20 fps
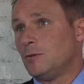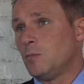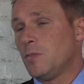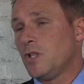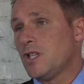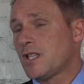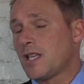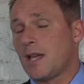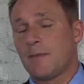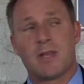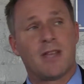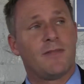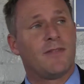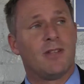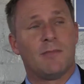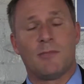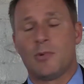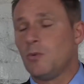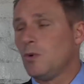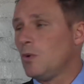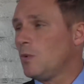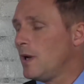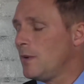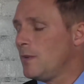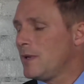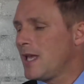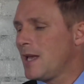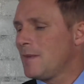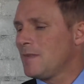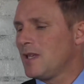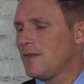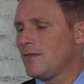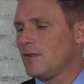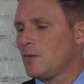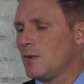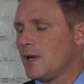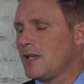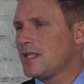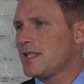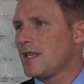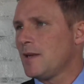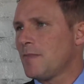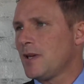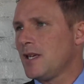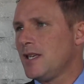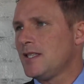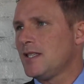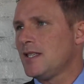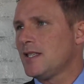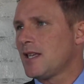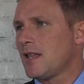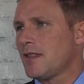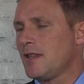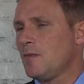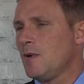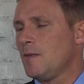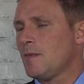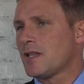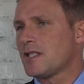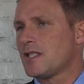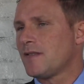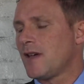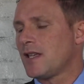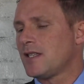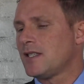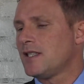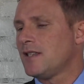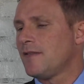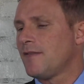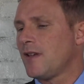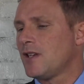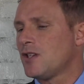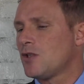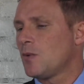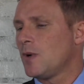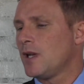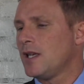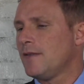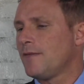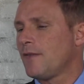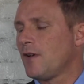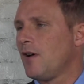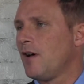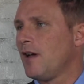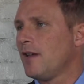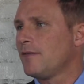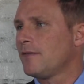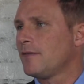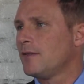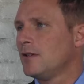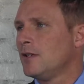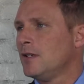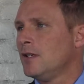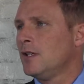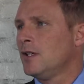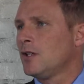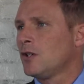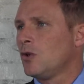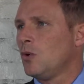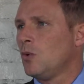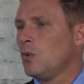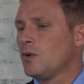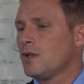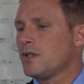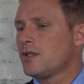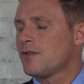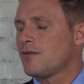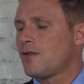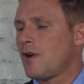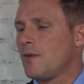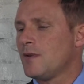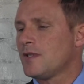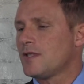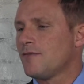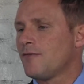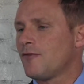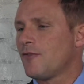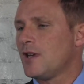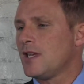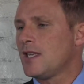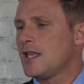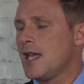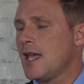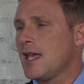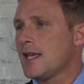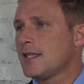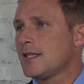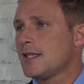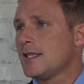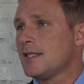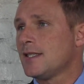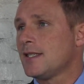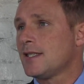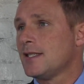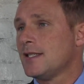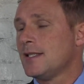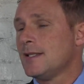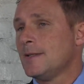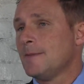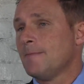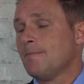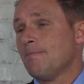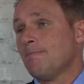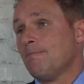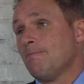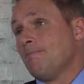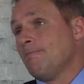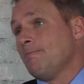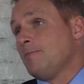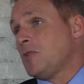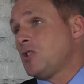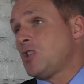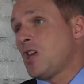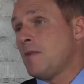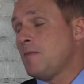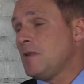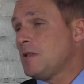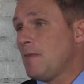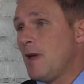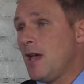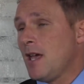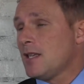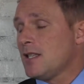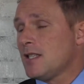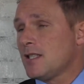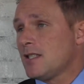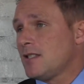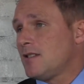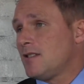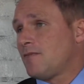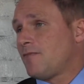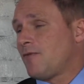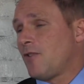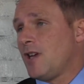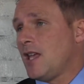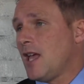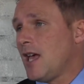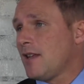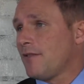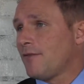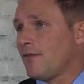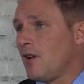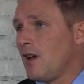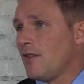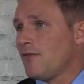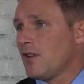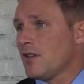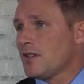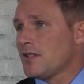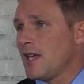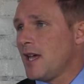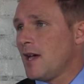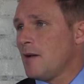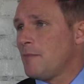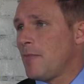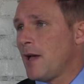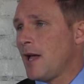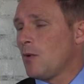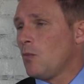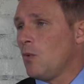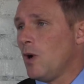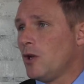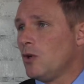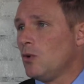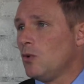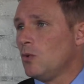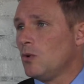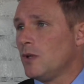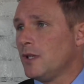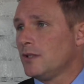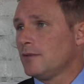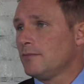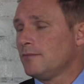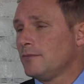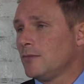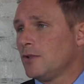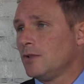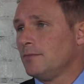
we just kept giving the ball away. We kept giving away set pieces. I think we must have had to defend 25 corners, throw-ins and free kicks, and it's Jamie's man. It's free header 5 yards out, bang, 1-1, and